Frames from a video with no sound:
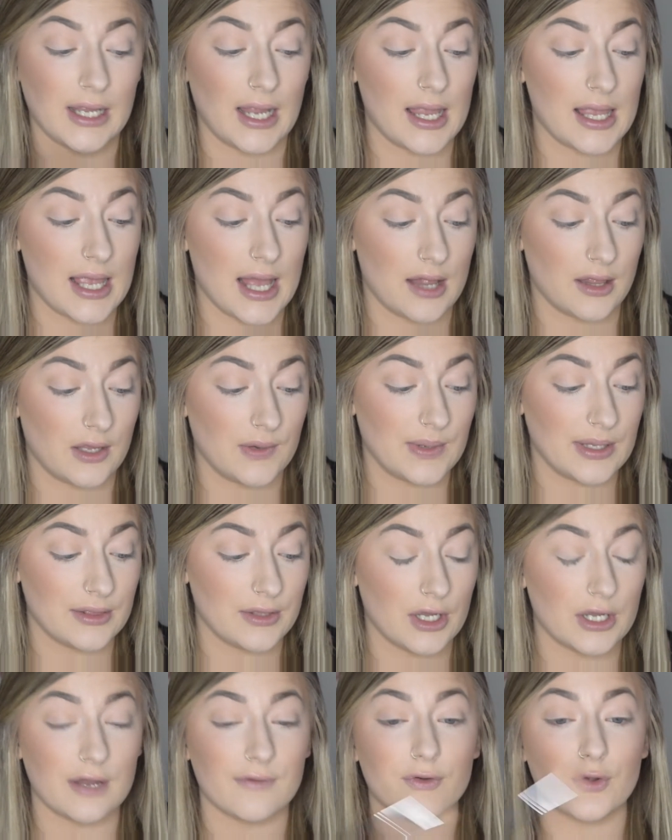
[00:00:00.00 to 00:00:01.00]
a yellowy
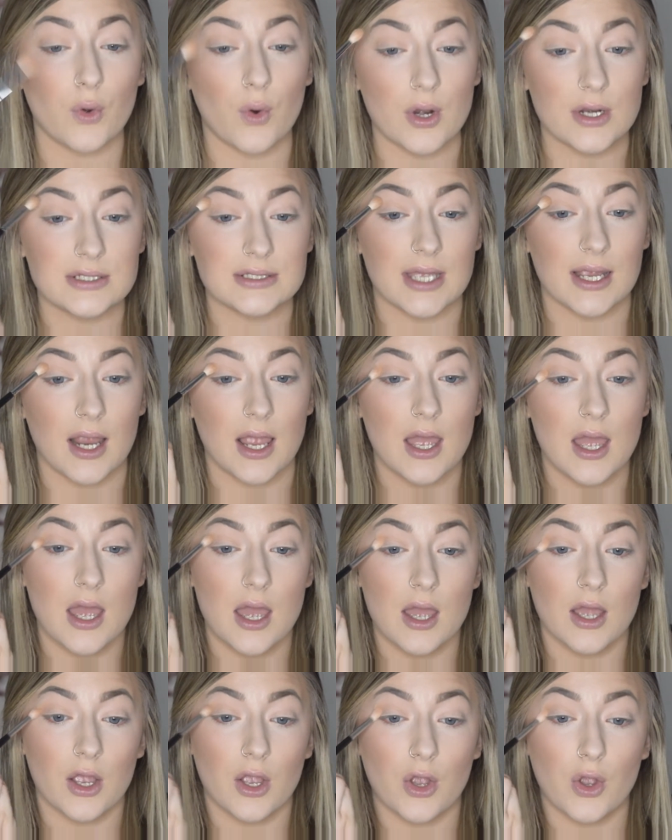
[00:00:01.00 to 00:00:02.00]
look, of course, like
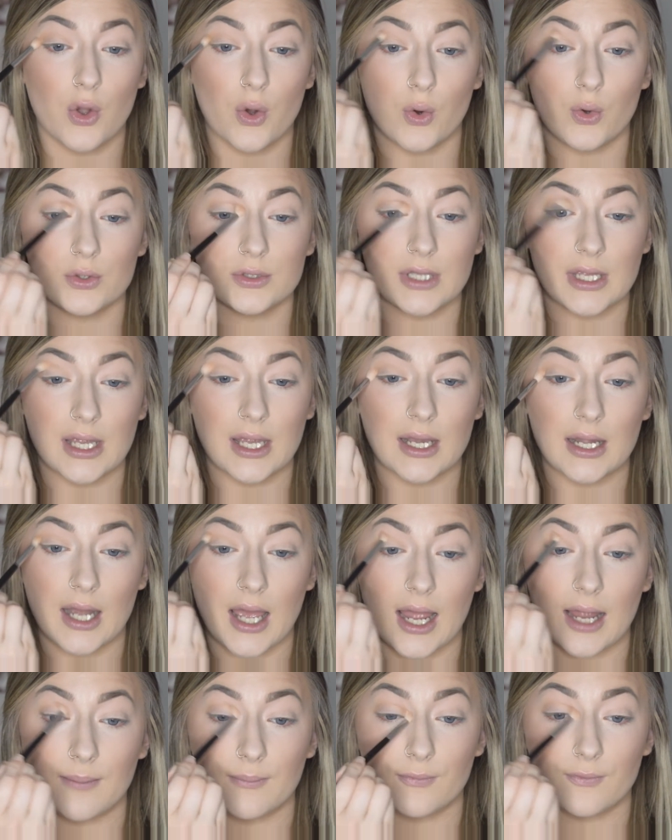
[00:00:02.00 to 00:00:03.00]
golden.
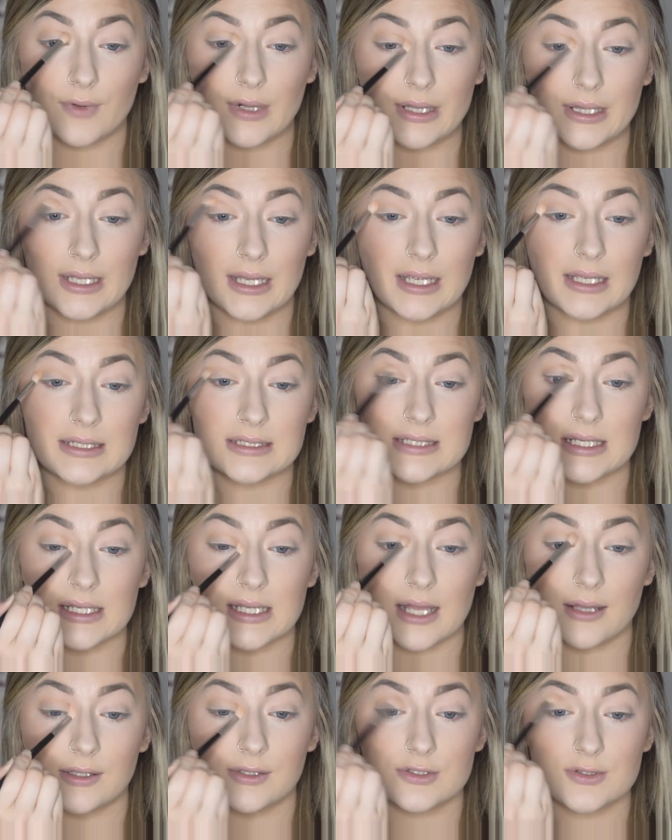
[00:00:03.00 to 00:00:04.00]
I'm really into
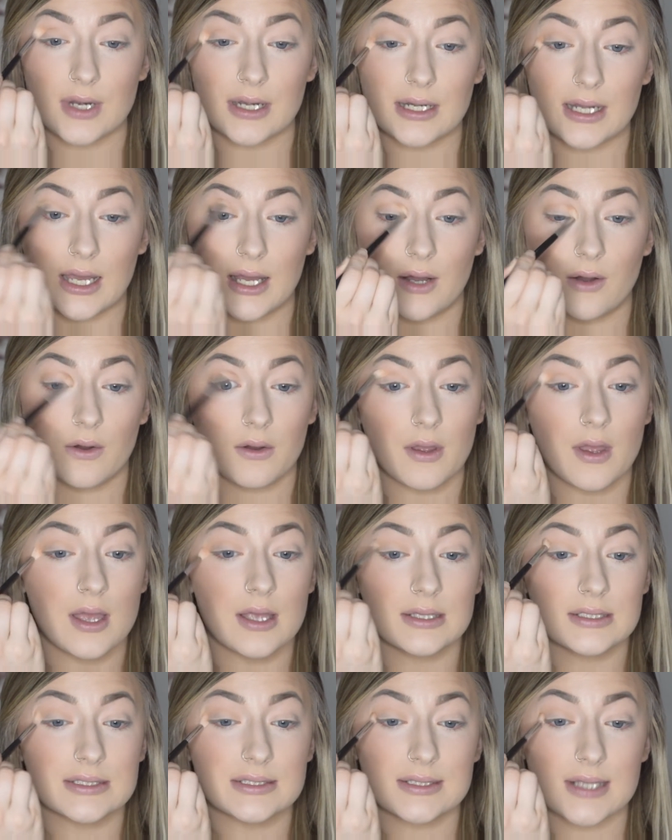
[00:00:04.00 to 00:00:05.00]
yellows right now.
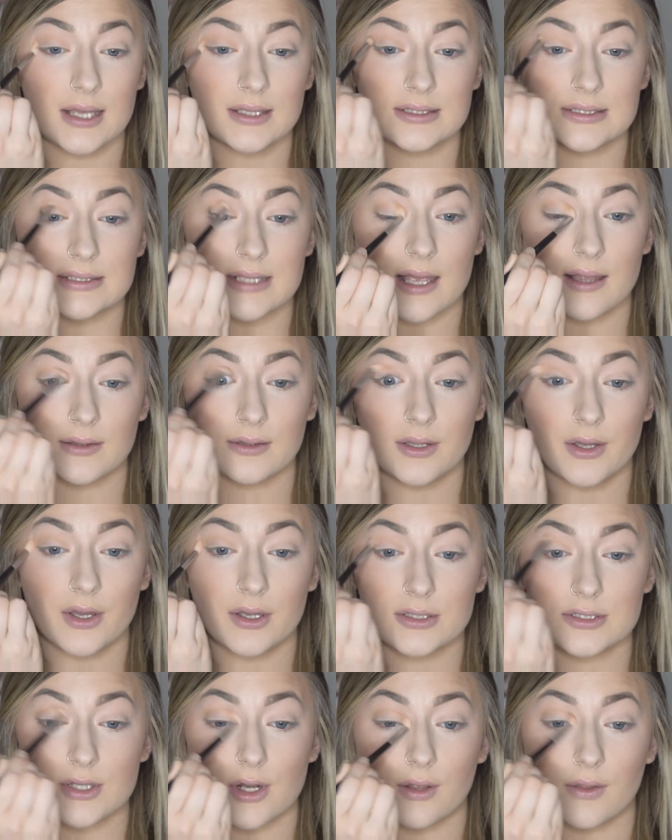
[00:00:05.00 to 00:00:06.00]
Sunset
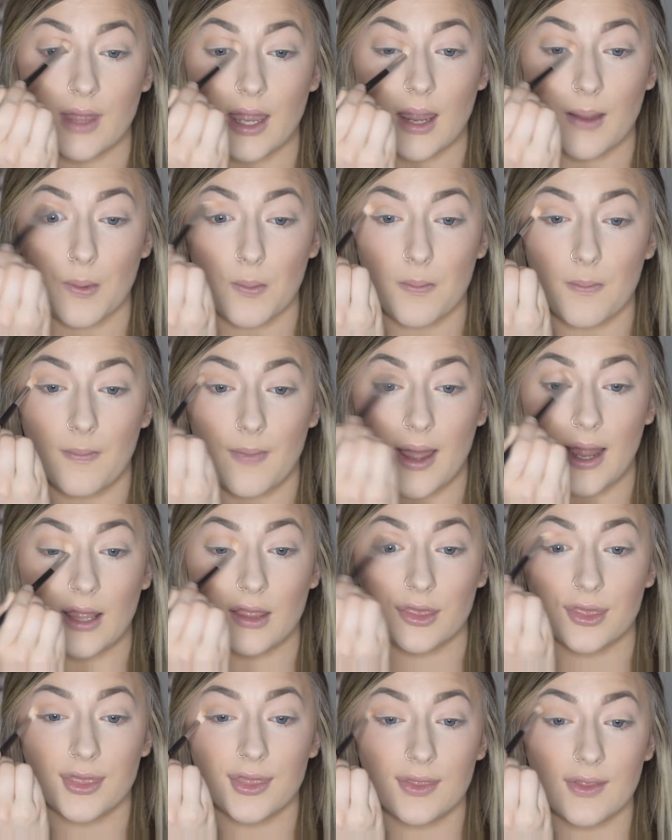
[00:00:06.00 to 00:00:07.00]
looks are like my
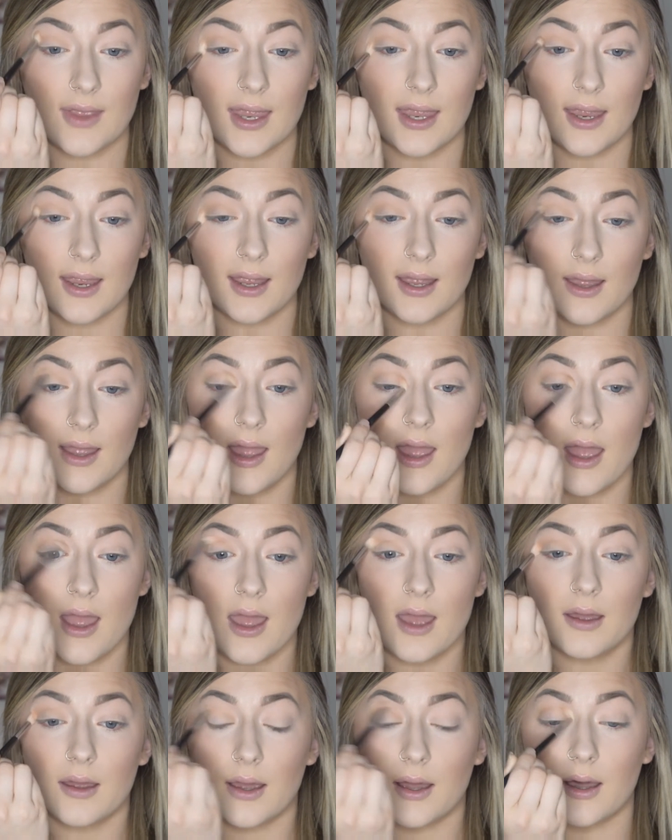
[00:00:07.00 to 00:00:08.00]
thing.
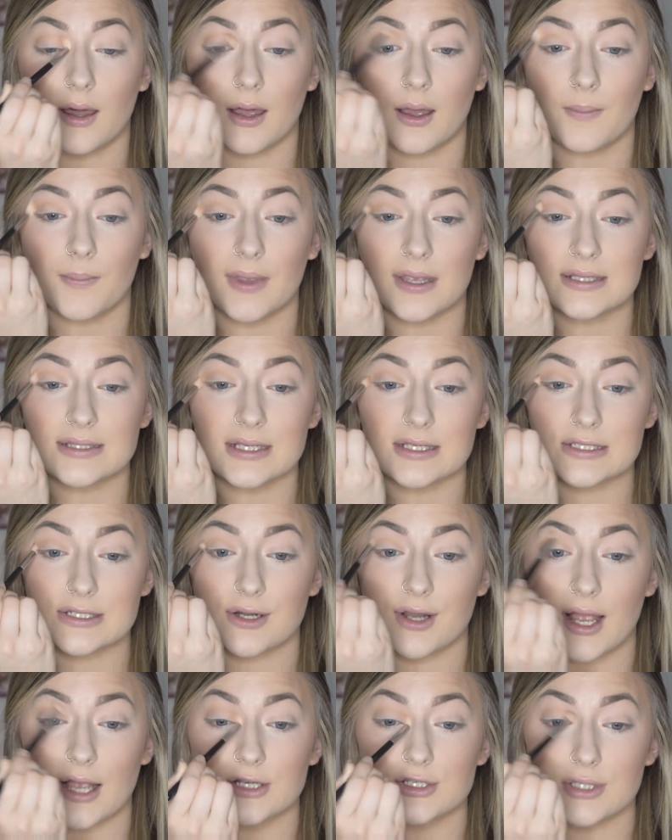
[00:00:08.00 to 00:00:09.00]
My sister
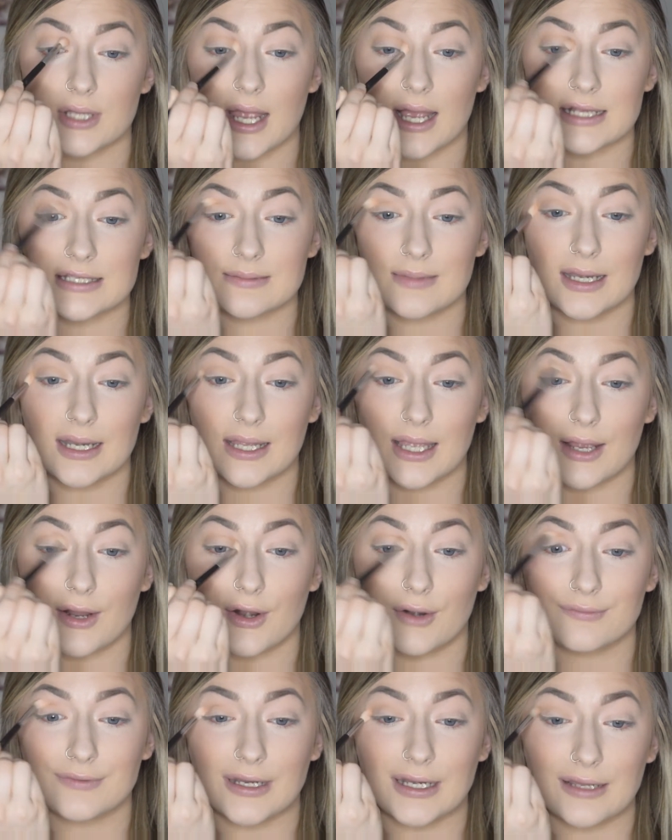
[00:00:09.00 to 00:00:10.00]
actually asked me to get
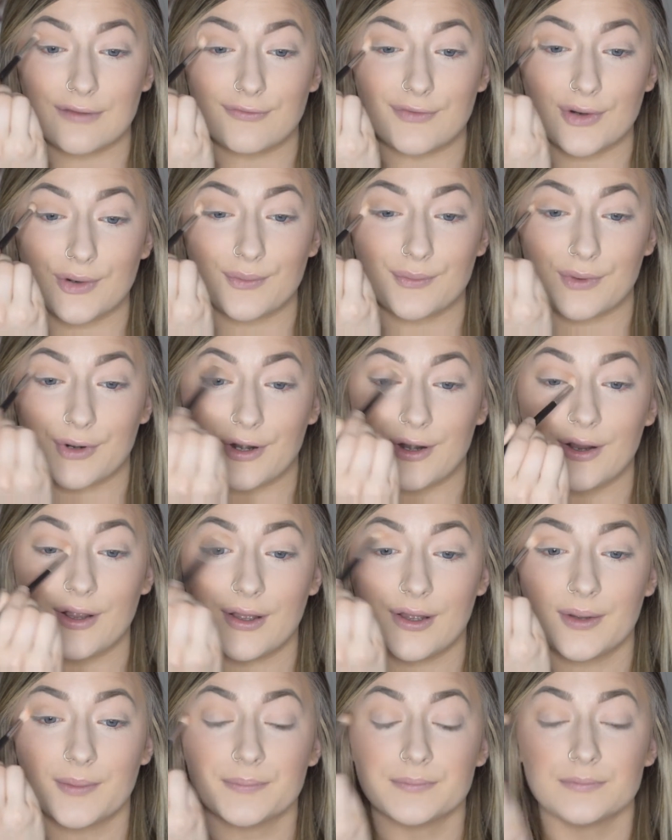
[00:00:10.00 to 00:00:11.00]
her ready for work